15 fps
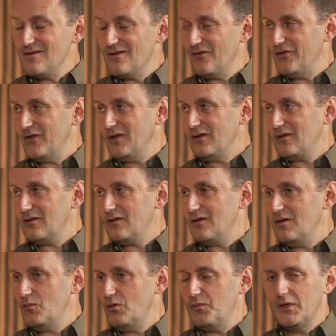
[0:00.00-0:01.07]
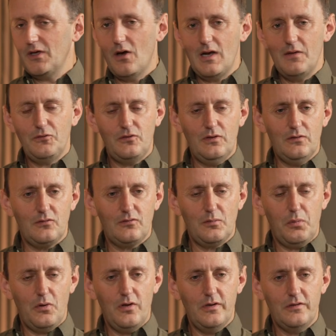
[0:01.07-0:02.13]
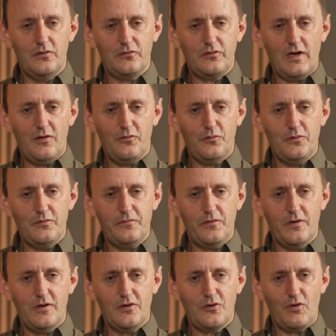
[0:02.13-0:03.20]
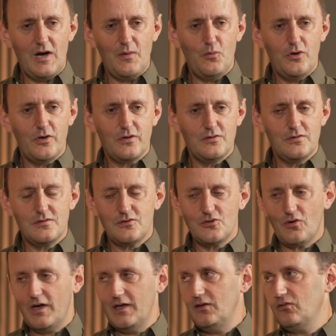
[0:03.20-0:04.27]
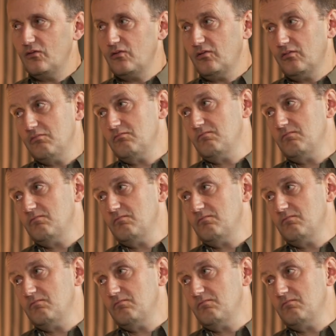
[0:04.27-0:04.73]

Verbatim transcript: I think. And we've been going ever since, supplying the South with ground workers, trades,